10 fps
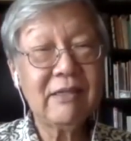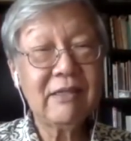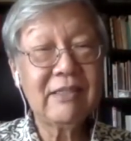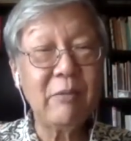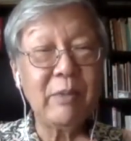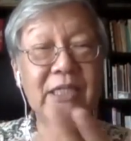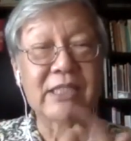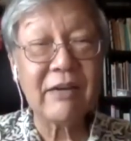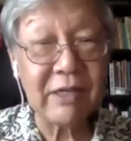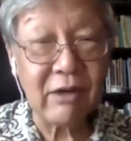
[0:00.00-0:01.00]
Then we
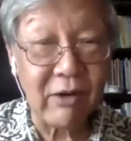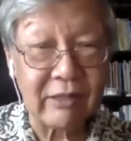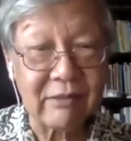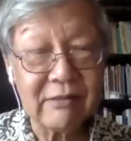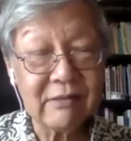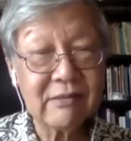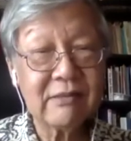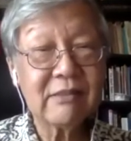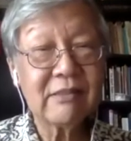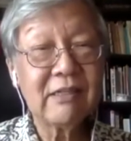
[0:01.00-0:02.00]
discovered oil.
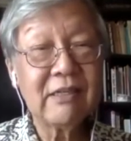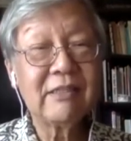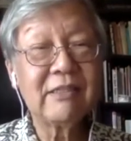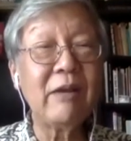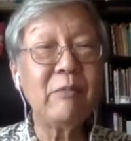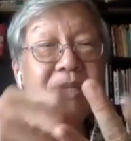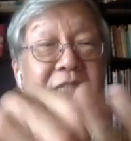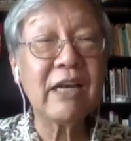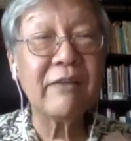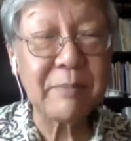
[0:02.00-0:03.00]
Then we
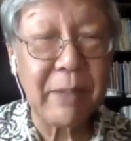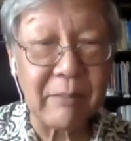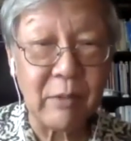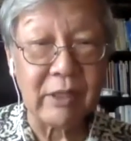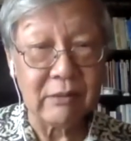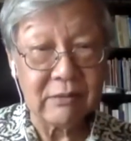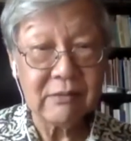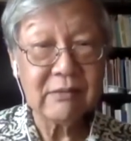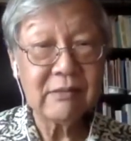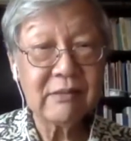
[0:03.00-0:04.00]
discovered palm oil.
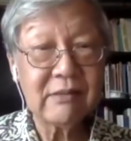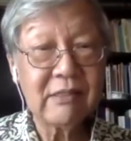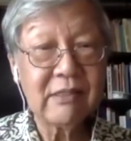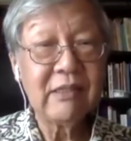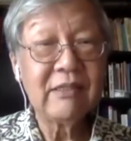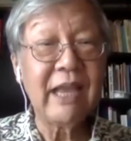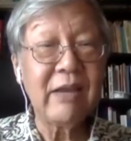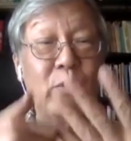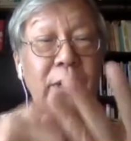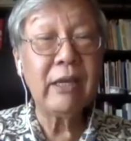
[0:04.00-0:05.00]

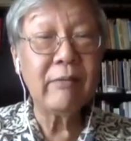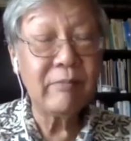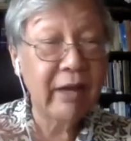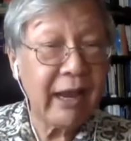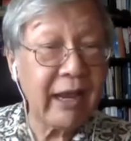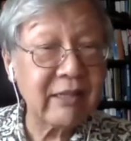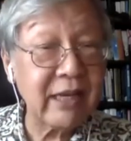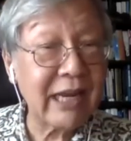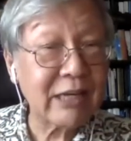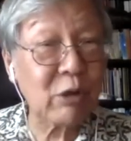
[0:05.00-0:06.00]
Then we had the
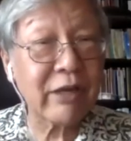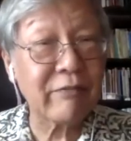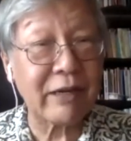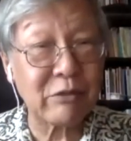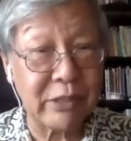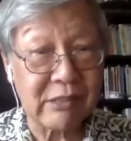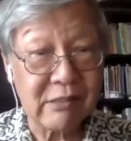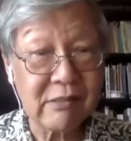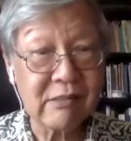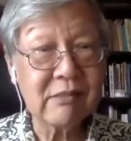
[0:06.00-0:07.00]
electronic factories,
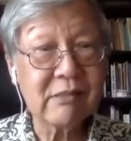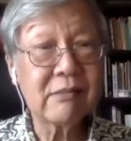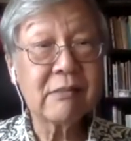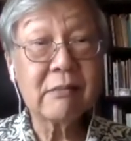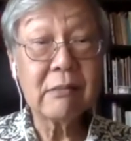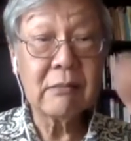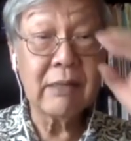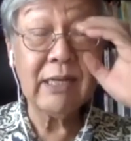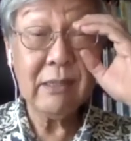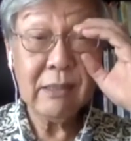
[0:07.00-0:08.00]

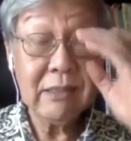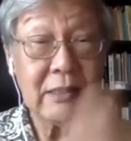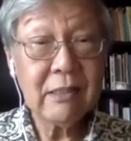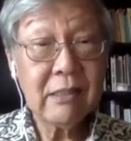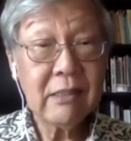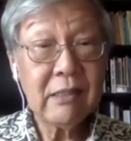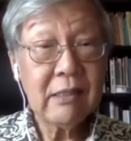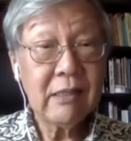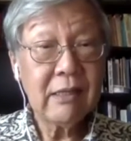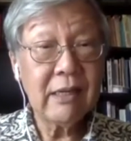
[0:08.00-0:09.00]
right?
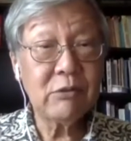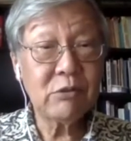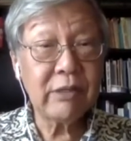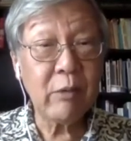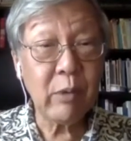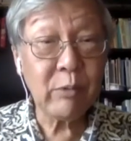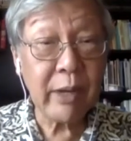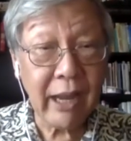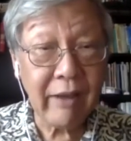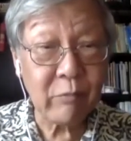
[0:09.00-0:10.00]
And today what do we
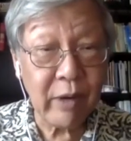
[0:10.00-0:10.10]
have?